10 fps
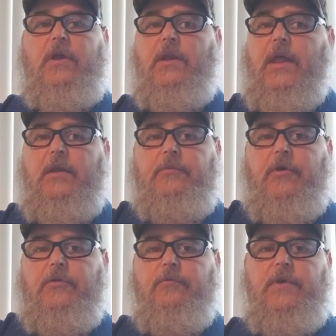You let them
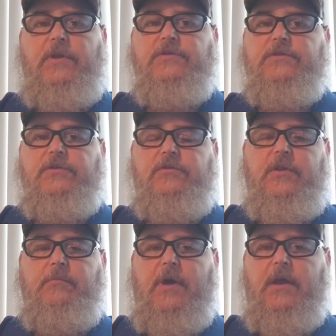know the region too.
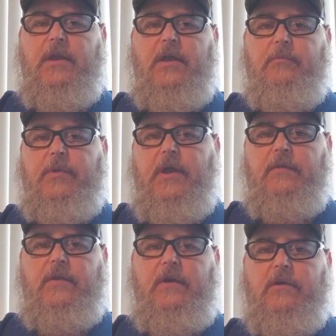They might can help you
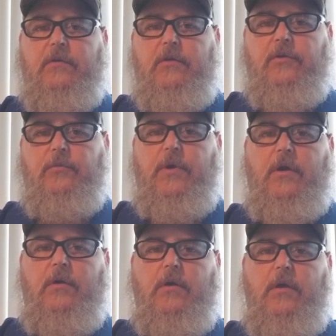out there as well.